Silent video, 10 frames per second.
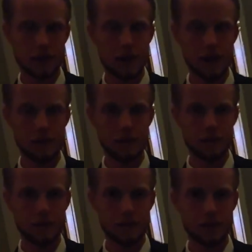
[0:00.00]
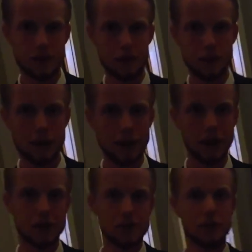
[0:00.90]
Yep. Hopefully
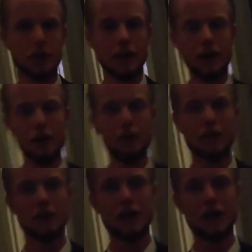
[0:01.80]
I'll still be here for the